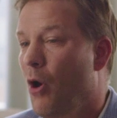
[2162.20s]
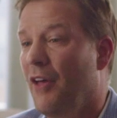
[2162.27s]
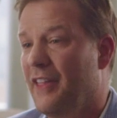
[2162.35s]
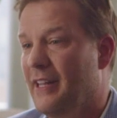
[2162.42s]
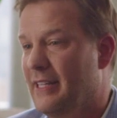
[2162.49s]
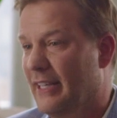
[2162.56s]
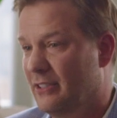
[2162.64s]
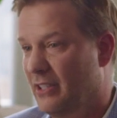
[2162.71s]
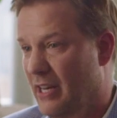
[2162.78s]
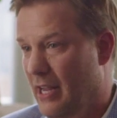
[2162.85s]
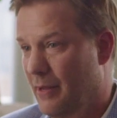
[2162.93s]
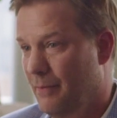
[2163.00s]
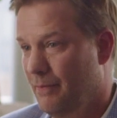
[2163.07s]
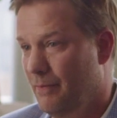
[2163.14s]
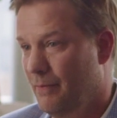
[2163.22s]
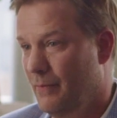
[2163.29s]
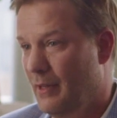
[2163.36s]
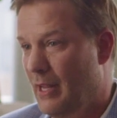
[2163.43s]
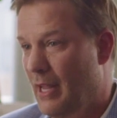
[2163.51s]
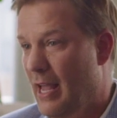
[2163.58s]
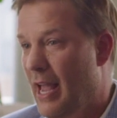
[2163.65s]
authenticity.
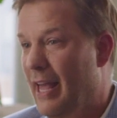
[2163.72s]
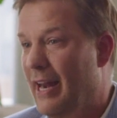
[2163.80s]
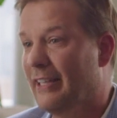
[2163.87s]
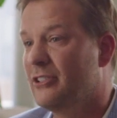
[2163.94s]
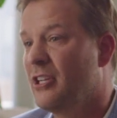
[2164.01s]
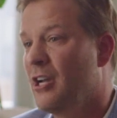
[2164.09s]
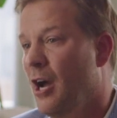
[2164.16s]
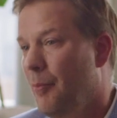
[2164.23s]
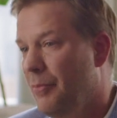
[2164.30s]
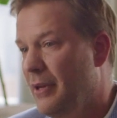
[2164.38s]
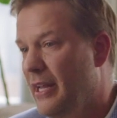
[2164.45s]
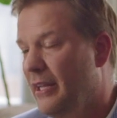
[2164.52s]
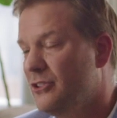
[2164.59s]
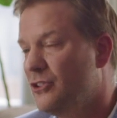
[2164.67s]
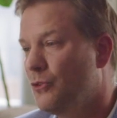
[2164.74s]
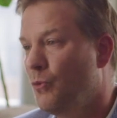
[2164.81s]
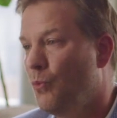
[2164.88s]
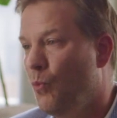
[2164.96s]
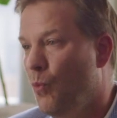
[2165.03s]
And as companies